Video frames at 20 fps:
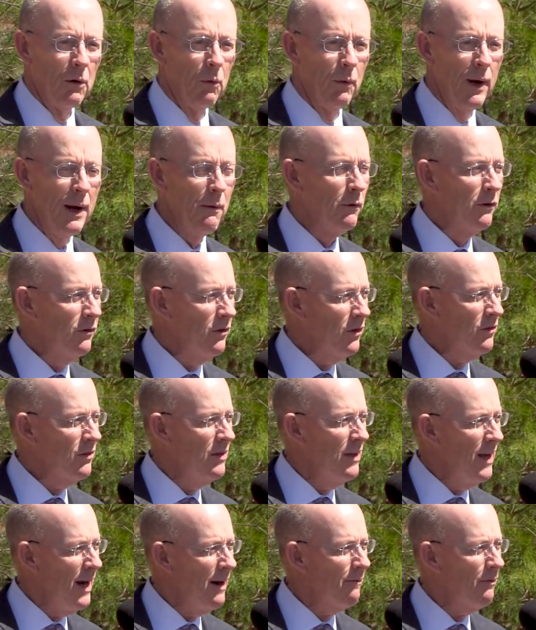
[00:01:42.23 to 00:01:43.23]
we were
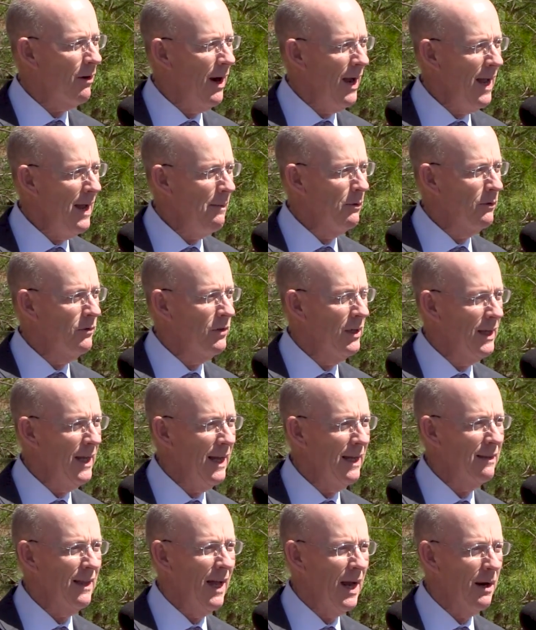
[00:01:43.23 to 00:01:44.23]
just never able to
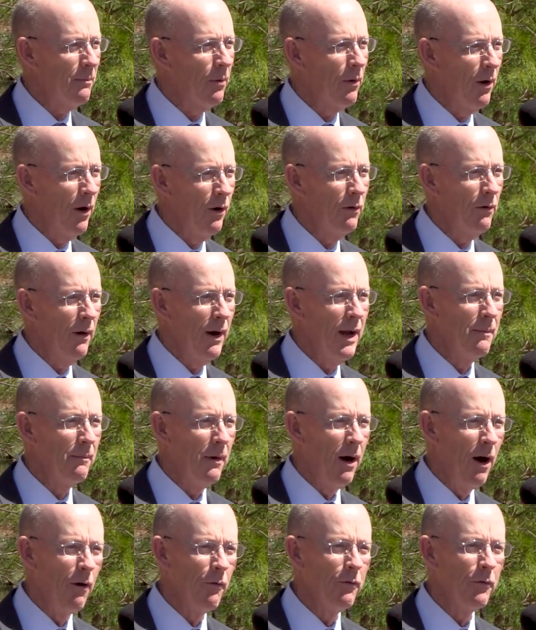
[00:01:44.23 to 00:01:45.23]
get that
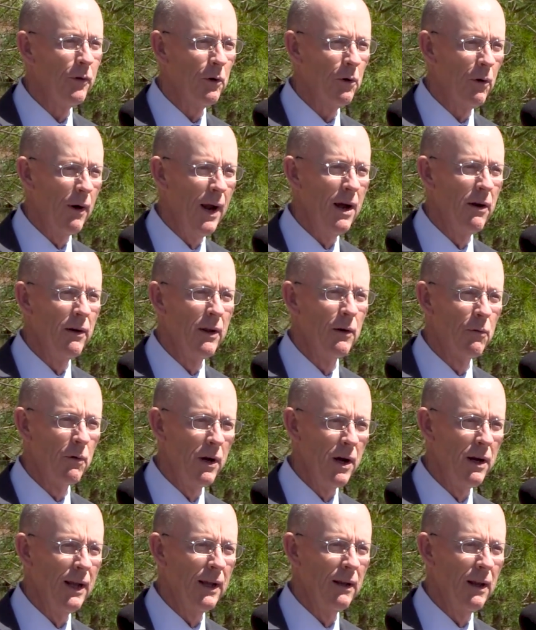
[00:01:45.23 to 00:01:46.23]
program off the ground and
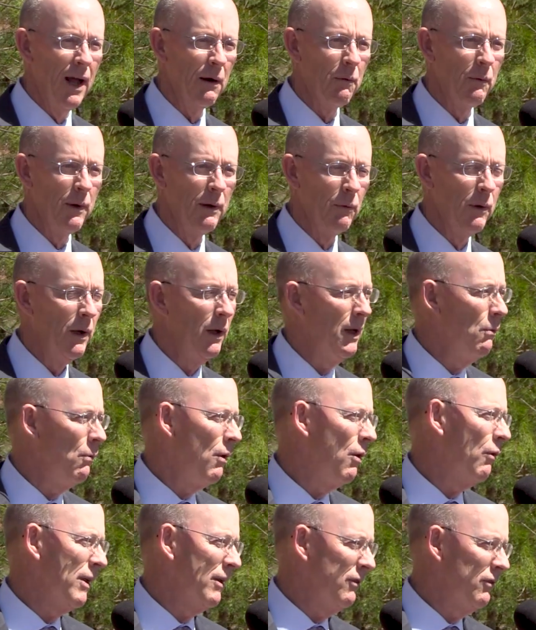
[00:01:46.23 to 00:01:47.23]
running like we really
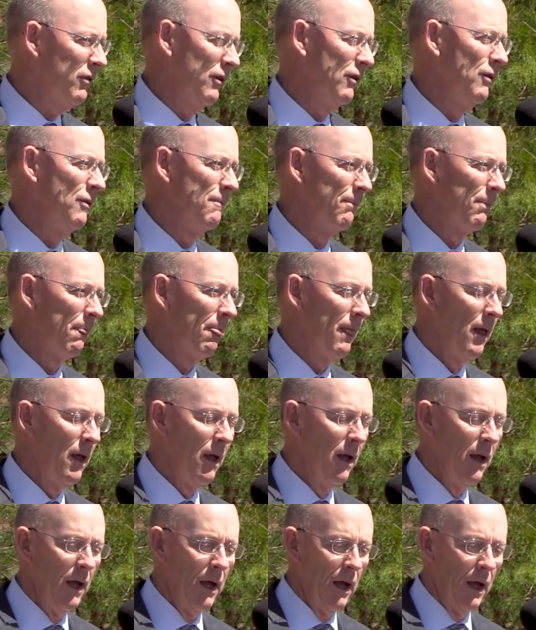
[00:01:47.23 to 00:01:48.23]
wanted to.
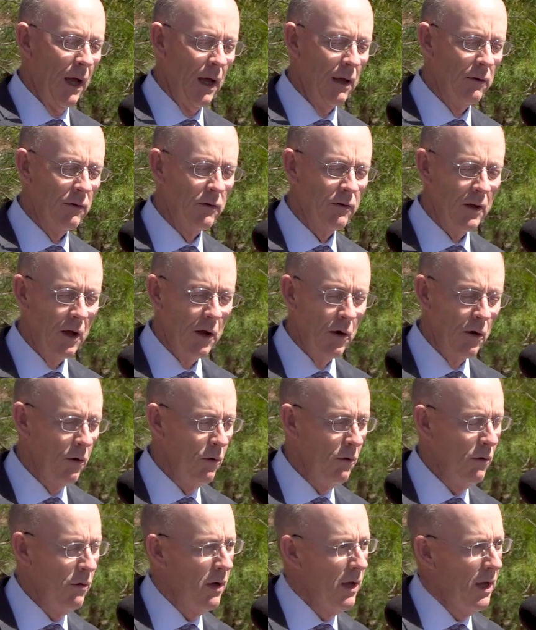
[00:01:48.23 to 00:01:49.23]
And
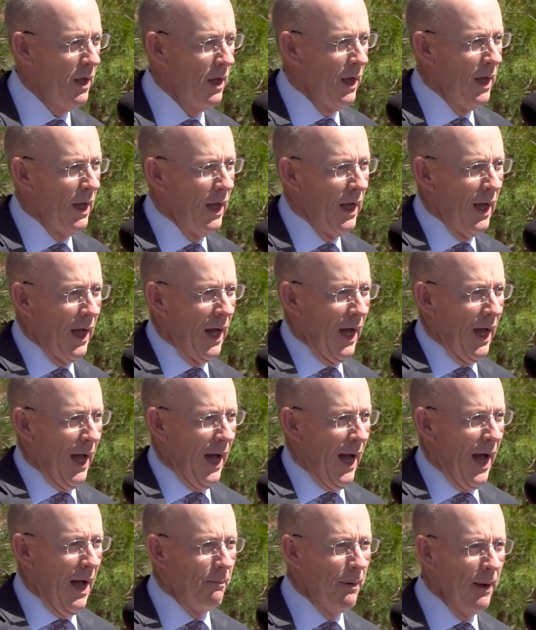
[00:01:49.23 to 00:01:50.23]
so
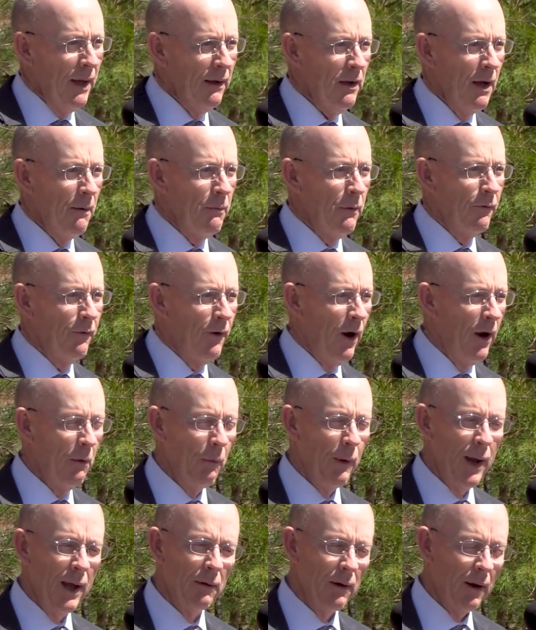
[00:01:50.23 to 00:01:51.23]
I picked up the phone,
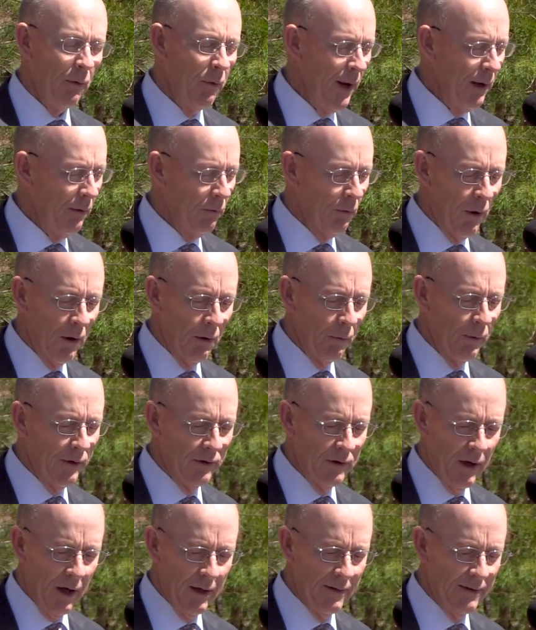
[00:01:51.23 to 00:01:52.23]
and we had worked
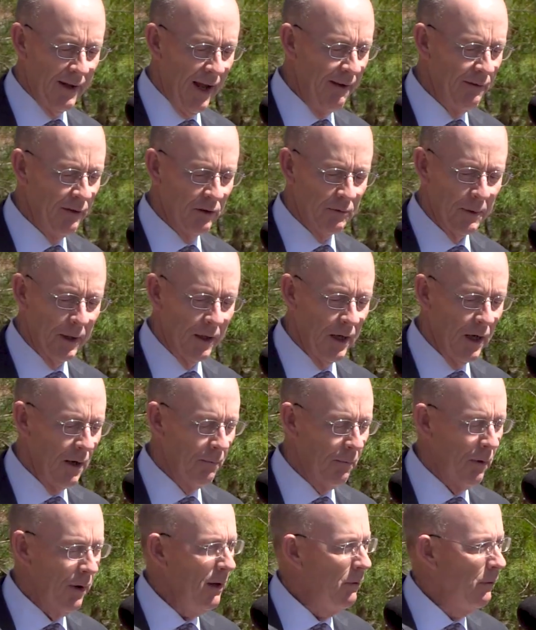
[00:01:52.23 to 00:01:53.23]
with Davis
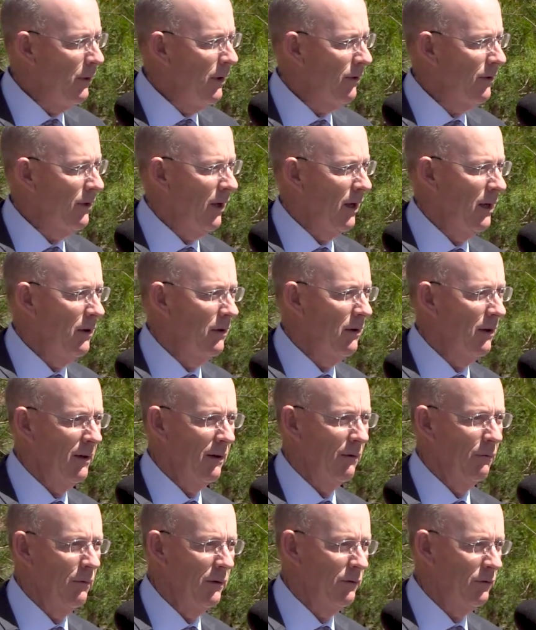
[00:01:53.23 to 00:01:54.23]
Montgomery,
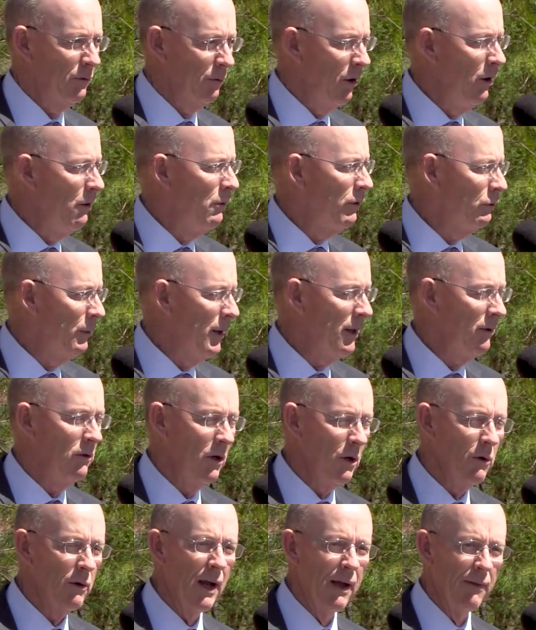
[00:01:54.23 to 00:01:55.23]
who was with
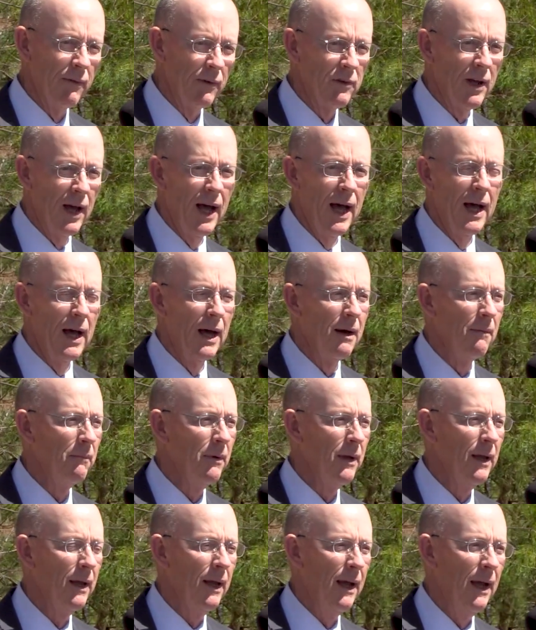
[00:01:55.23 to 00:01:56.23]
Duke at the
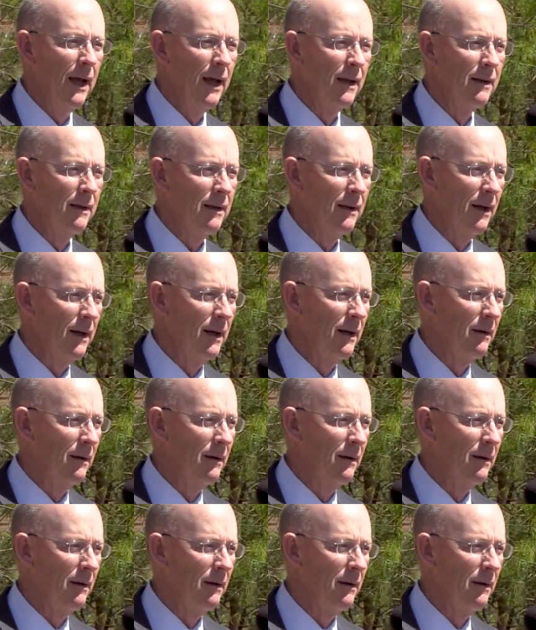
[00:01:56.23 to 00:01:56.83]
time, and